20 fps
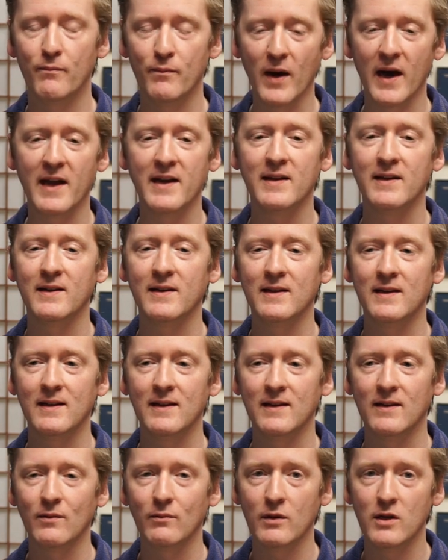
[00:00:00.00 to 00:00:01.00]
But
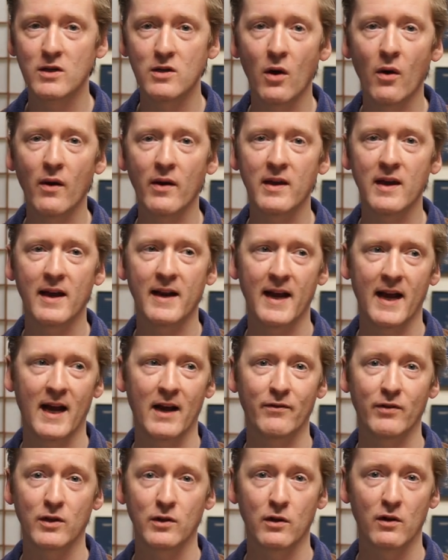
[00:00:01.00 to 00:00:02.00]
we don't yet
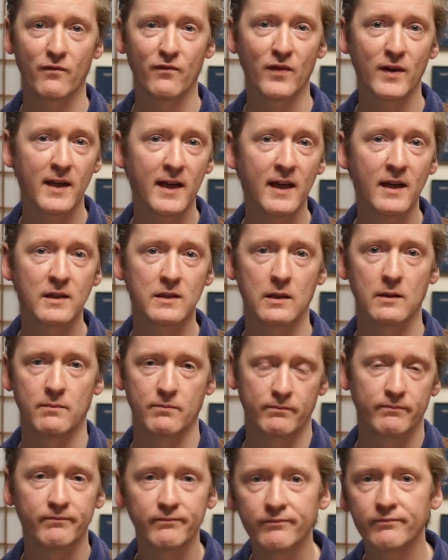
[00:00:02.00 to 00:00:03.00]
have a cure for cancer.
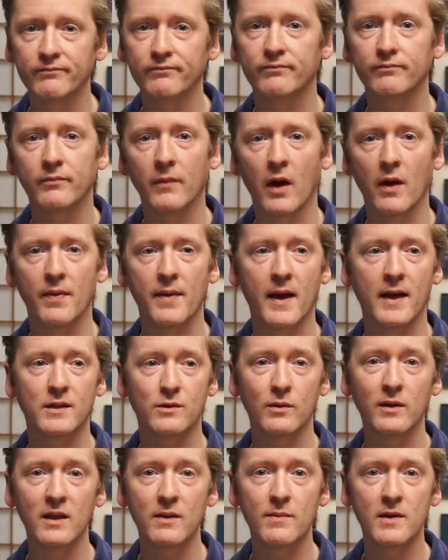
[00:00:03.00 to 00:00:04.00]
And
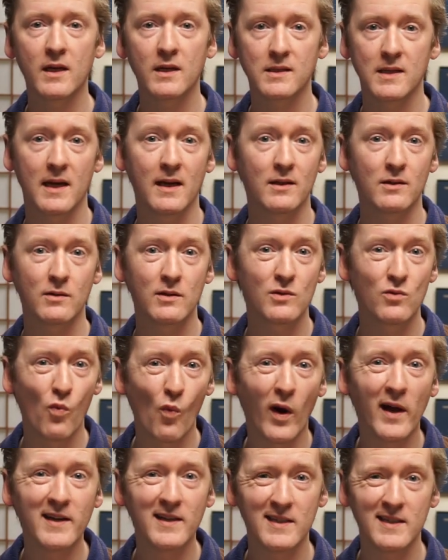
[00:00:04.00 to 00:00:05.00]
that's really because cancer
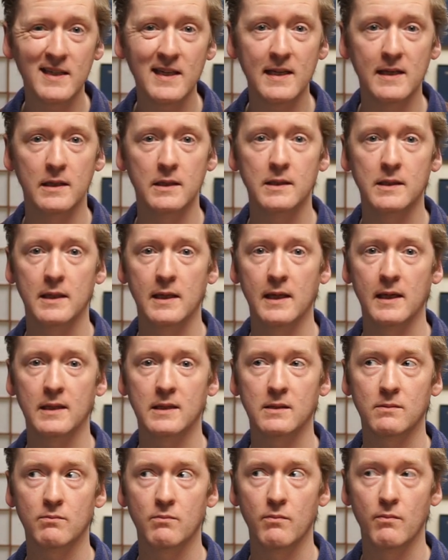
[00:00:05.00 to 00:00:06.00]
isn't one disease.
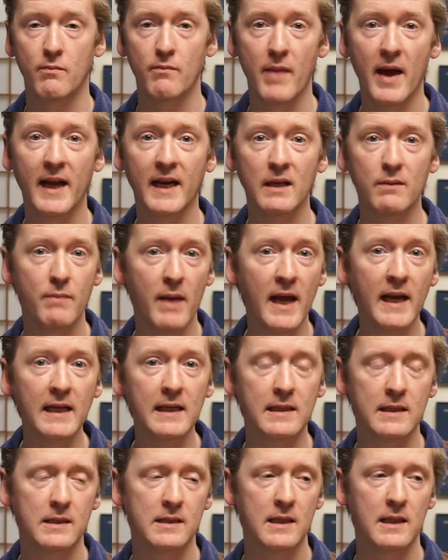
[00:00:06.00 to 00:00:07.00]
It's many,
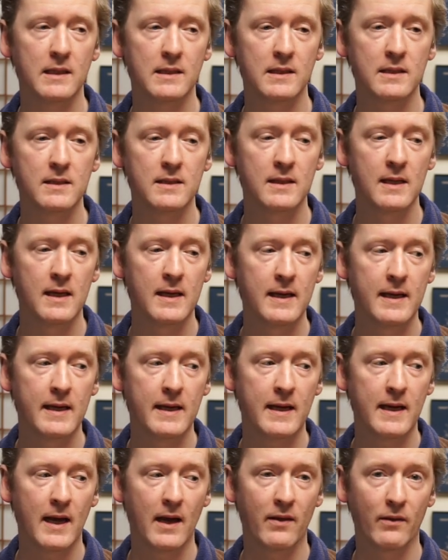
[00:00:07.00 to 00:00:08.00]
many diseases.
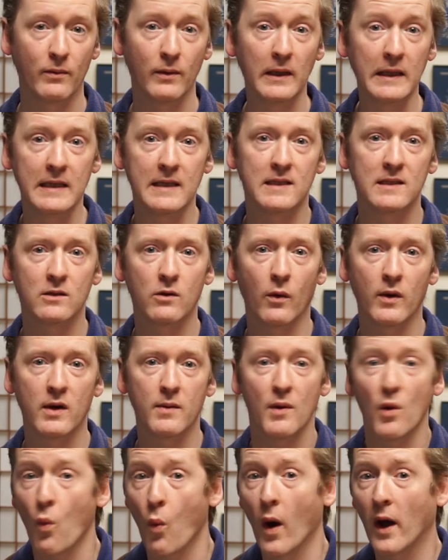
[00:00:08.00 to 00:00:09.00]
And there really isn't going
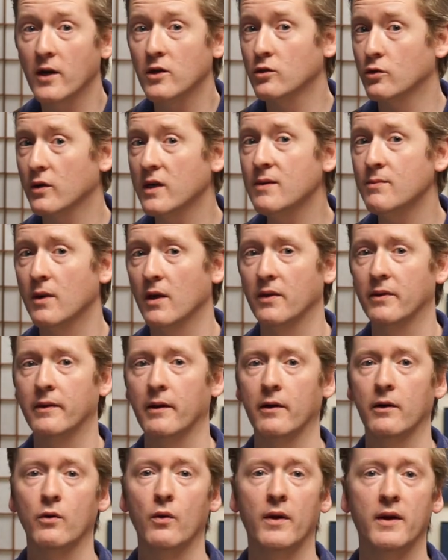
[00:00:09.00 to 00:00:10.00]
to be one treatment.
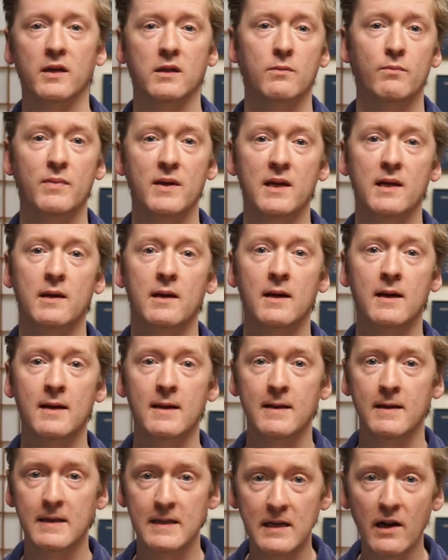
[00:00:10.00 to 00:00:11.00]
There are going to be
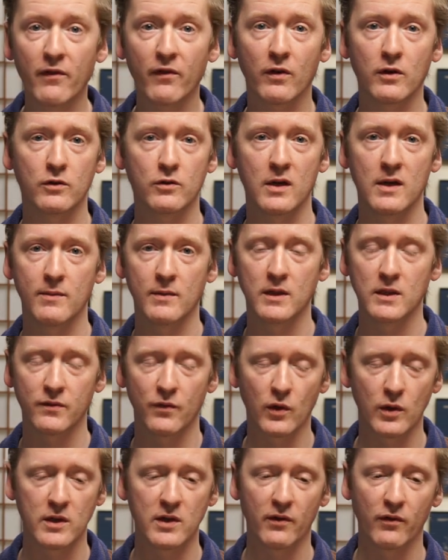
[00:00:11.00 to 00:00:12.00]
different treatments
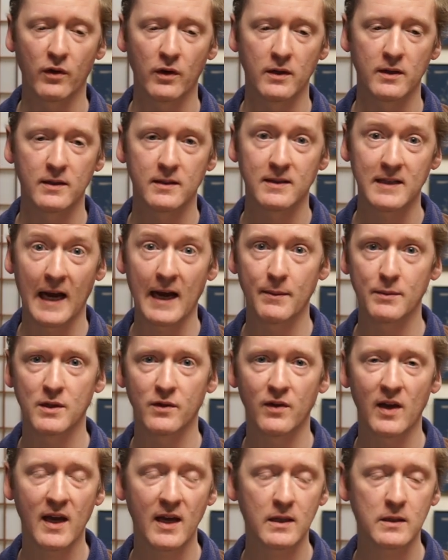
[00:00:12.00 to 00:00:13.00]
for different types
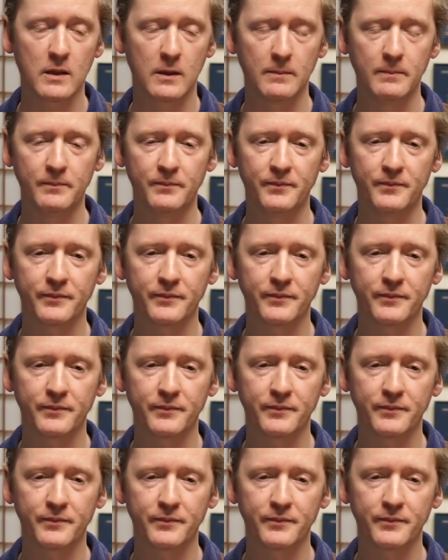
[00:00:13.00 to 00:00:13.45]
of cancer.